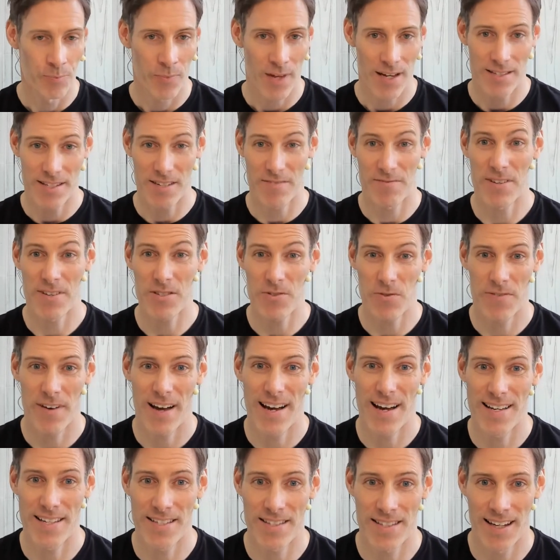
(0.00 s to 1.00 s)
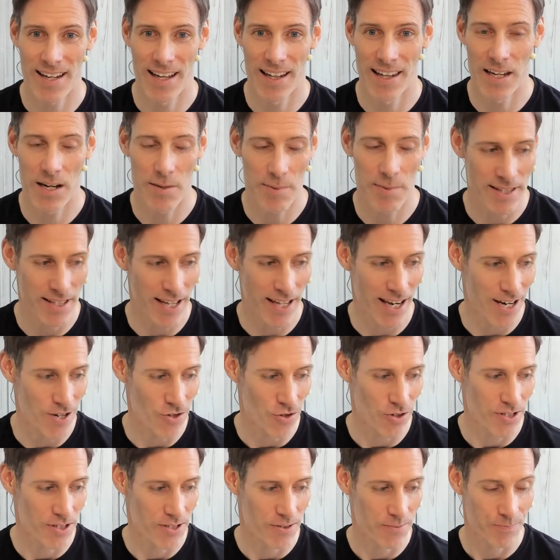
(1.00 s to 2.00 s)
as I said, visceral fat is a little bit
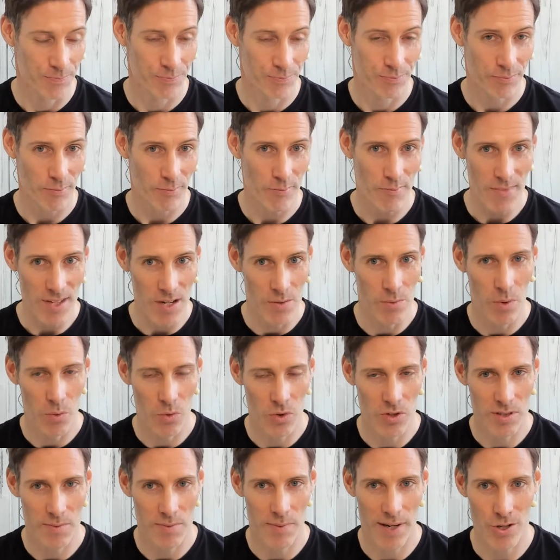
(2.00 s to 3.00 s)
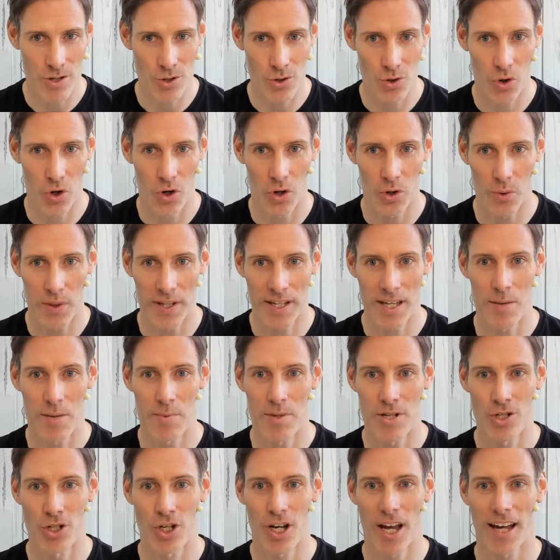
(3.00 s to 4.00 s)
dangerous. We want to make sure that we keep
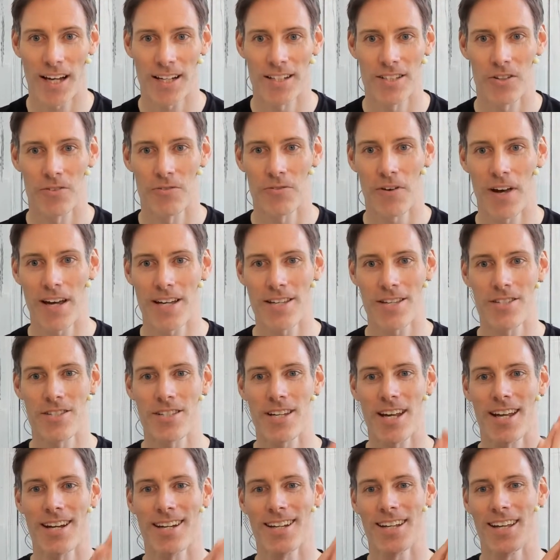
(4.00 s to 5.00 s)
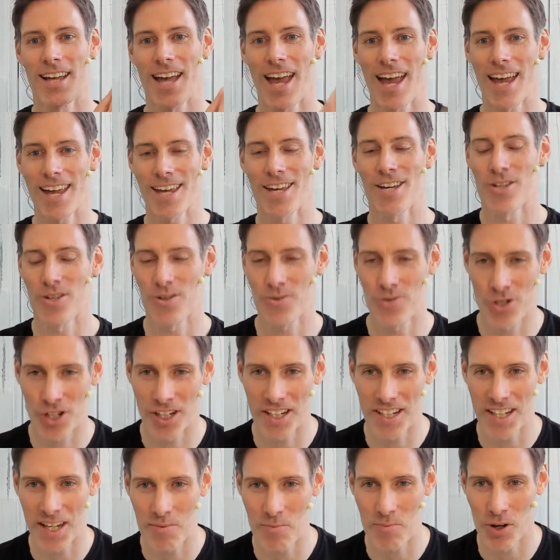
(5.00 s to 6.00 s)
in check. So Phaser's in. Hey, you
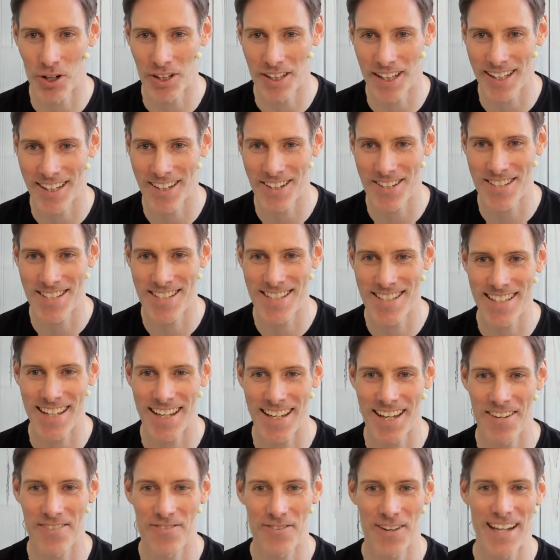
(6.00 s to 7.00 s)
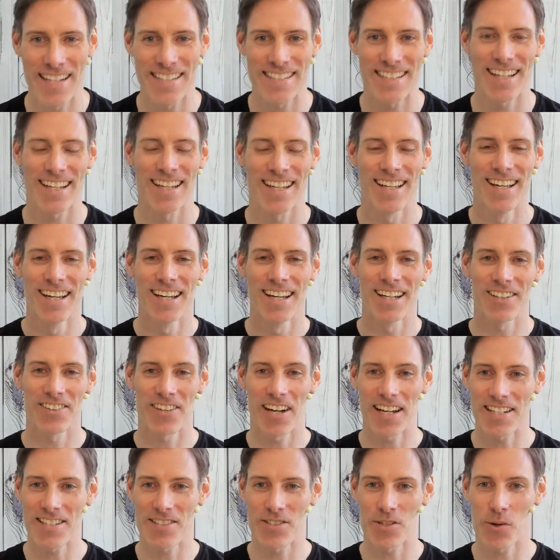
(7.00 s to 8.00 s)
cheeky monkey. Good to see you, Phaser.
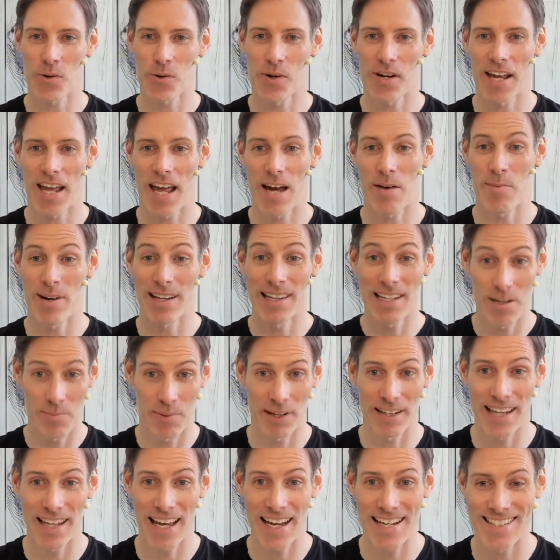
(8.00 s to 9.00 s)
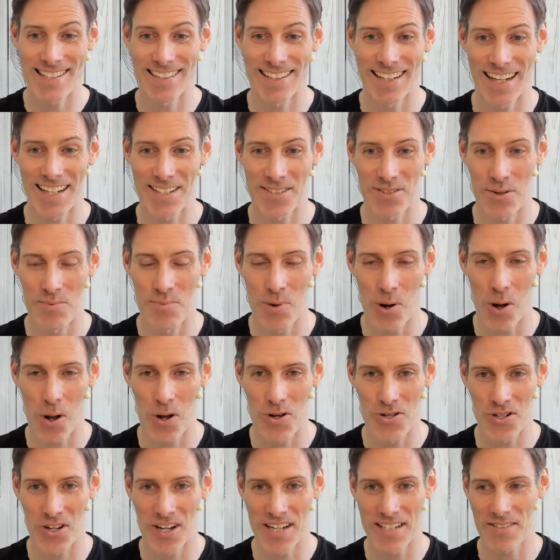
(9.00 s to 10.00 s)
Great to see you in here. I'm a little bit late today, so I
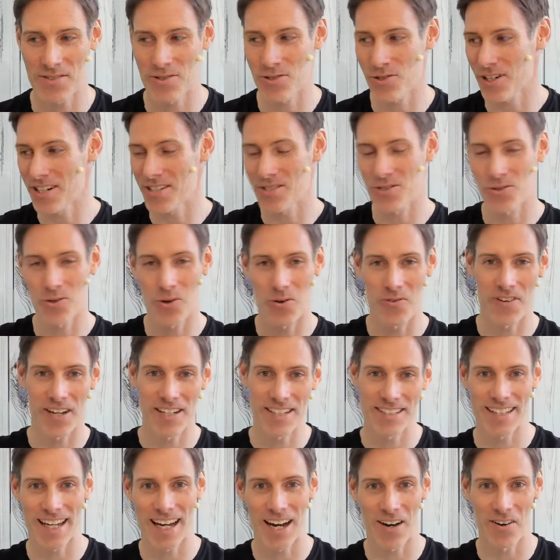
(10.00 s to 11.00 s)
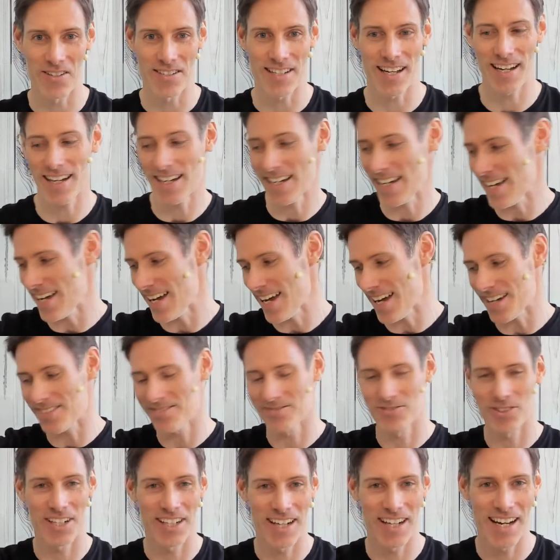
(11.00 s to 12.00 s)
apologize. I was trying to sort things out and it's like,
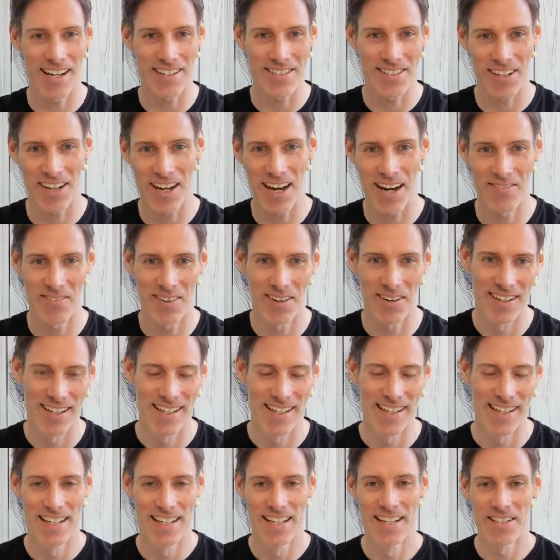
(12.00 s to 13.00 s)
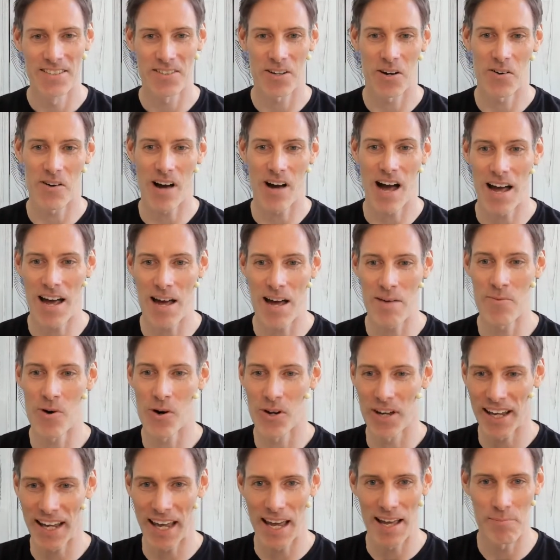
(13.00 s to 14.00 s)
running out of time. So I am on
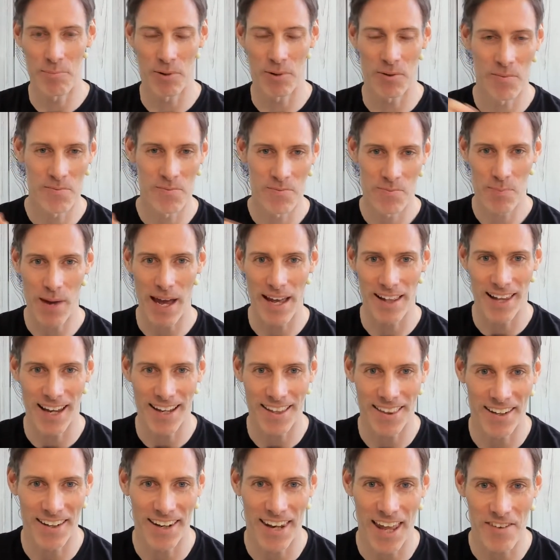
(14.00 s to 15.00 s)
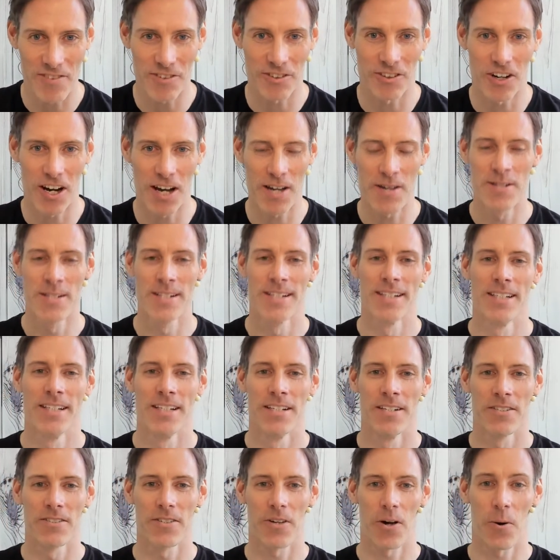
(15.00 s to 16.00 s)
here, but better late than never, right?
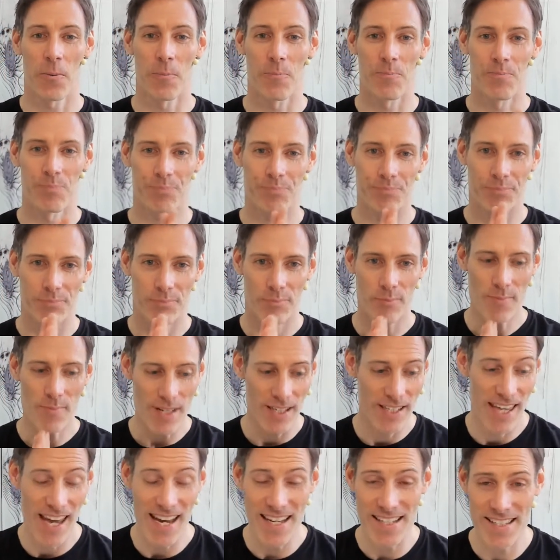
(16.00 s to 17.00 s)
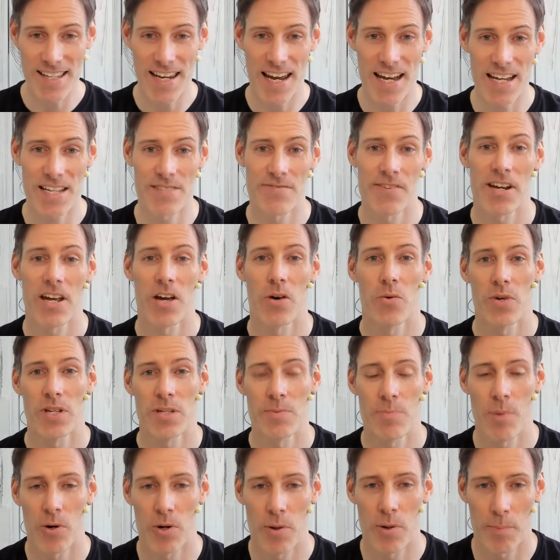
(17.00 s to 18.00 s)
So yesterday's video, we
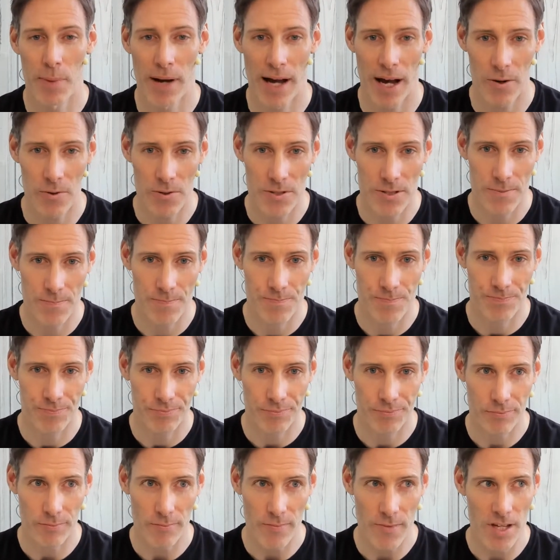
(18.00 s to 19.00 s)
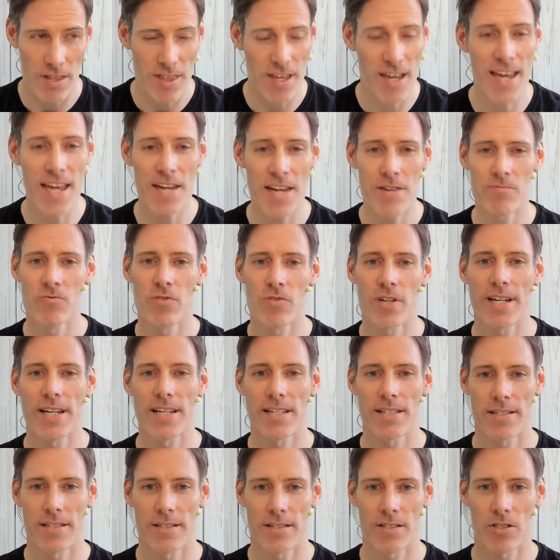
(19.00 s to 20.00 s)
spoke about the hidden
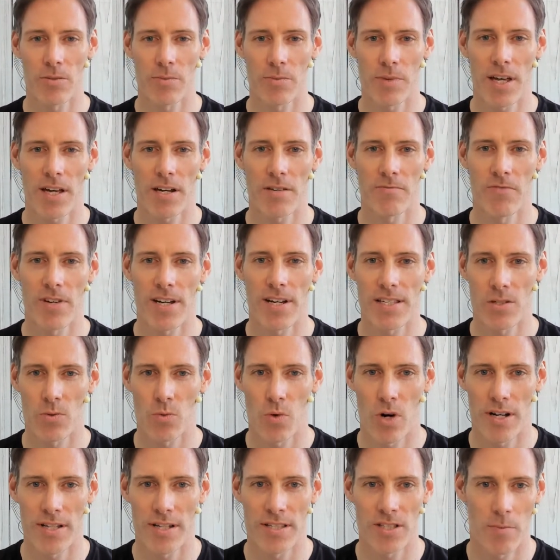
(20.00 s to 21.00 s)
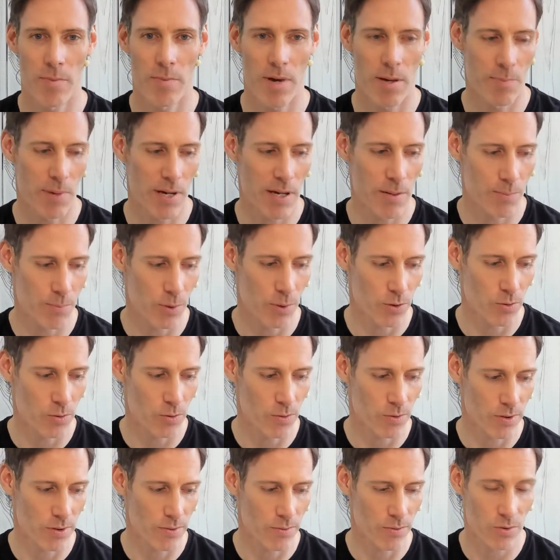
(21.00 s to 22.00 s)
reasons, some of the hidden reasons why so many
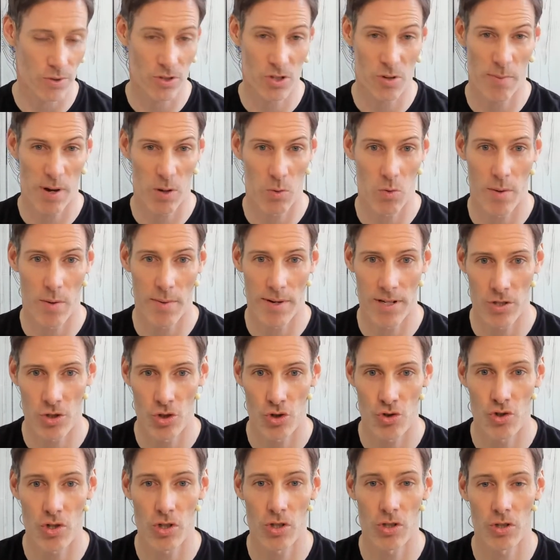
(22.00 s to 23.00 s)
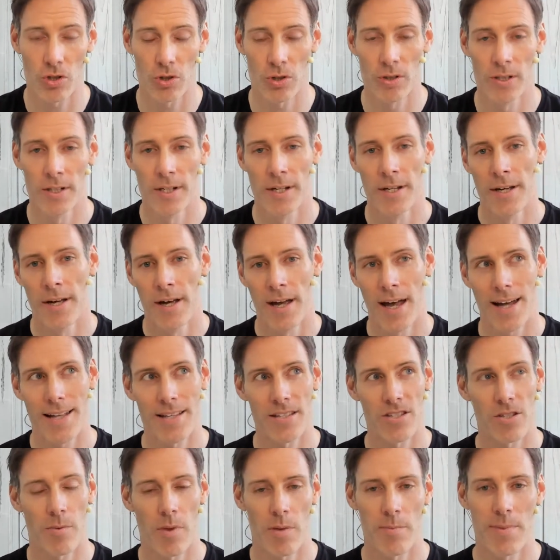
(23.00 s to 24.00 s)
people or so many women struggle, and
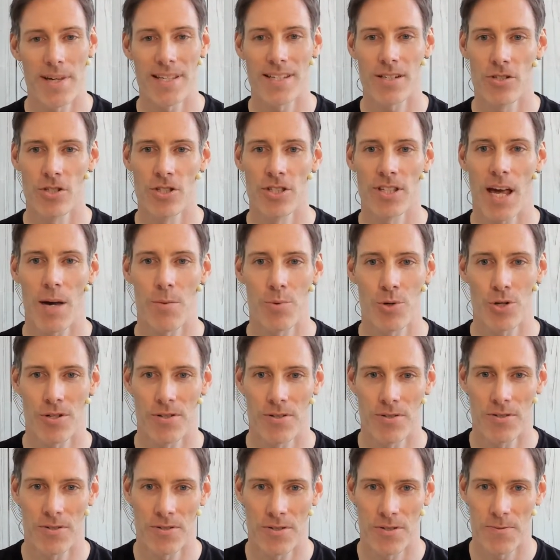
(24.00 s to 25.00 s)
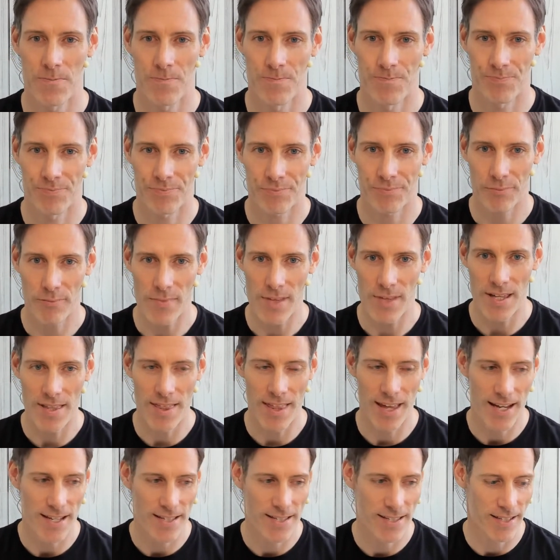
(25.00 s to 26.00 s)
some of the misconceptions
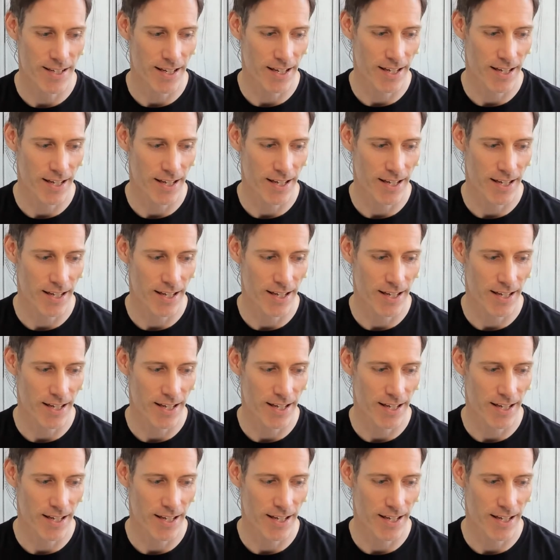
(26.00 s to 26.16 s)
that